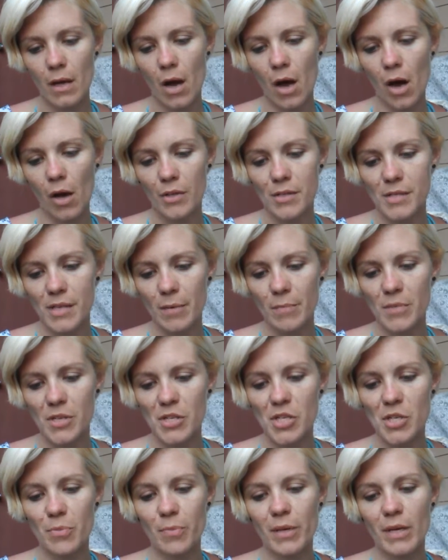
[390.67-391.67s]
All
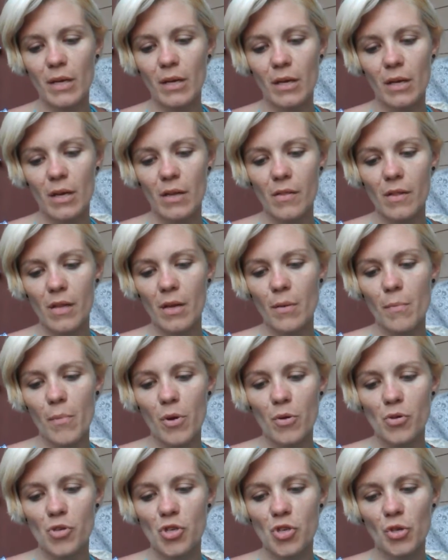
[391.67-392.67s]
seems to be good in the
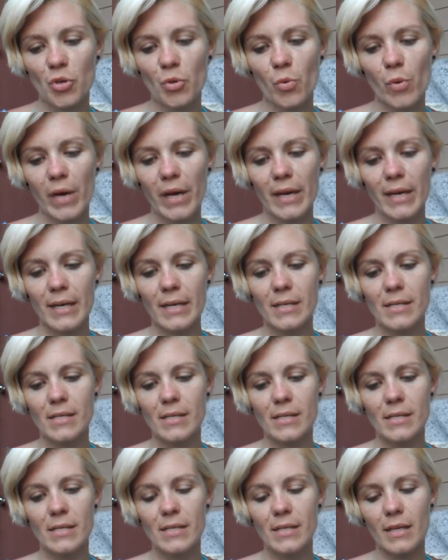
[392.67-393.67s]
emotional ways
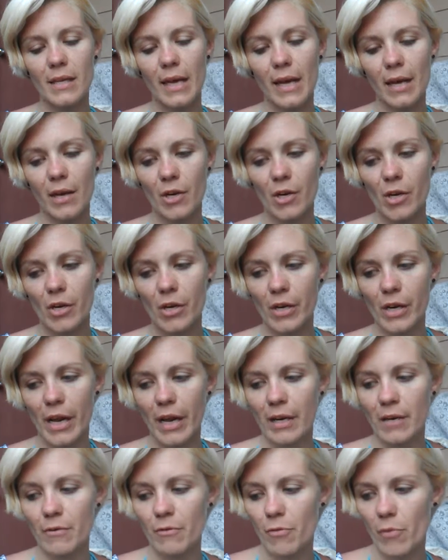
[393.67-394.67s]
and
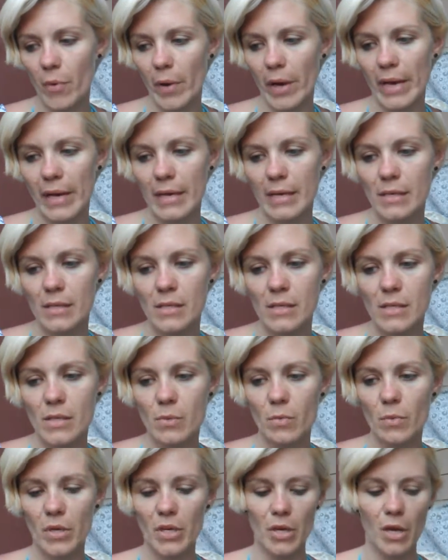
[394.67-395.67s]
creative ways
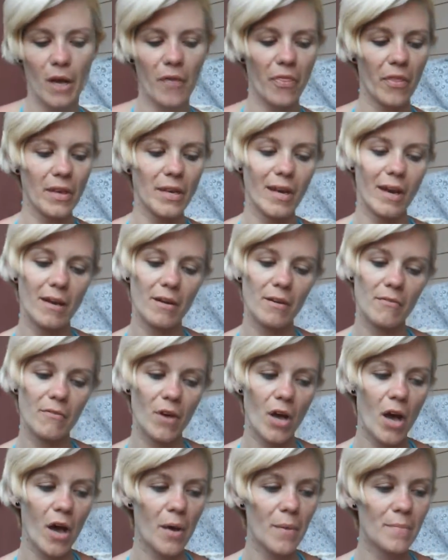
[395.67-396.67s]
when you get the Nine of
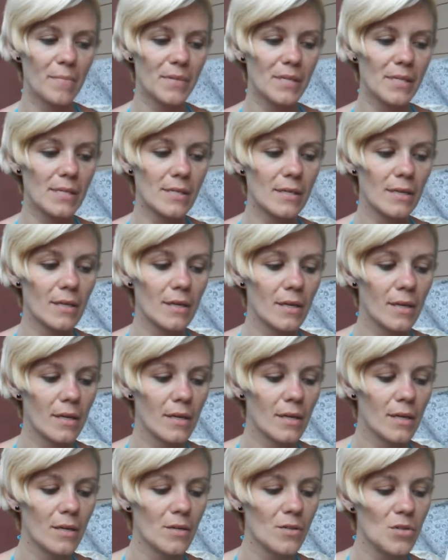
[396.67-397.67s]
Cups.
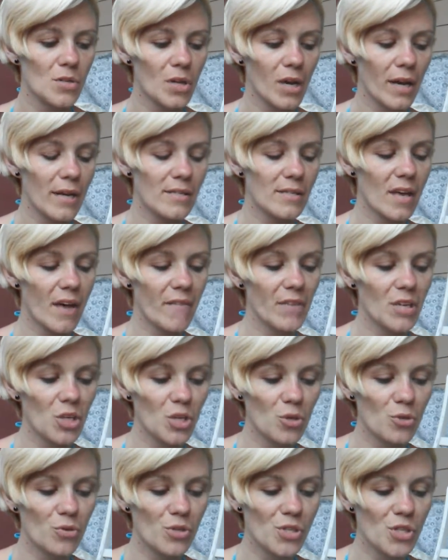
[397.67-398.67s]
So you guys have a
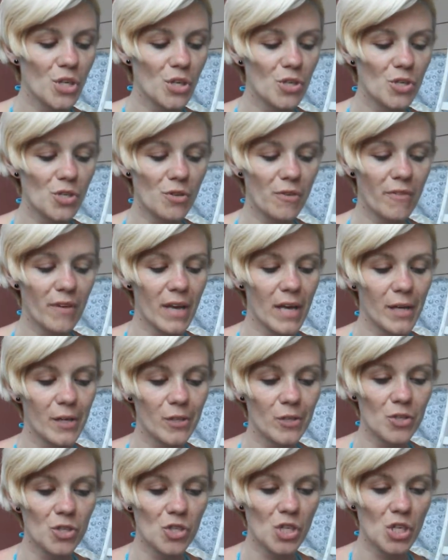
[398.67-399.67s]
new surge of
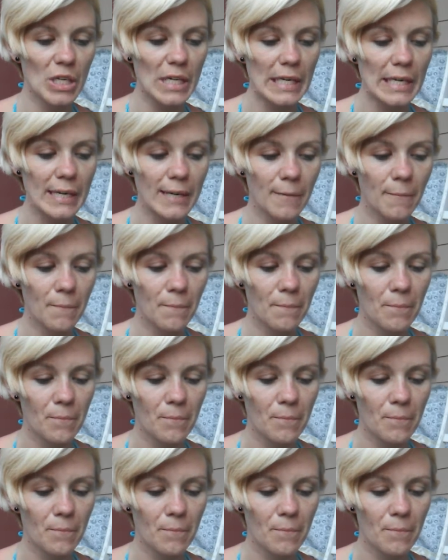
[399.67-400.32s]
energy